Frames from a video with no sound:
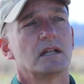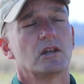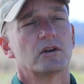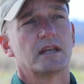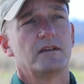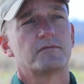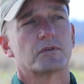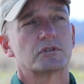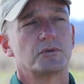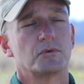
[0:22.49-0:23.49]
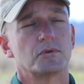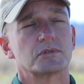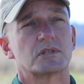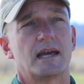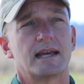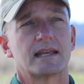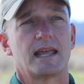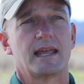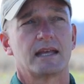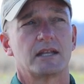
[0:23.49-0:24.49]
looking for tools that
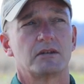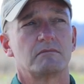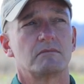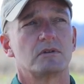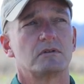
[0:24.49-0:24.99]
can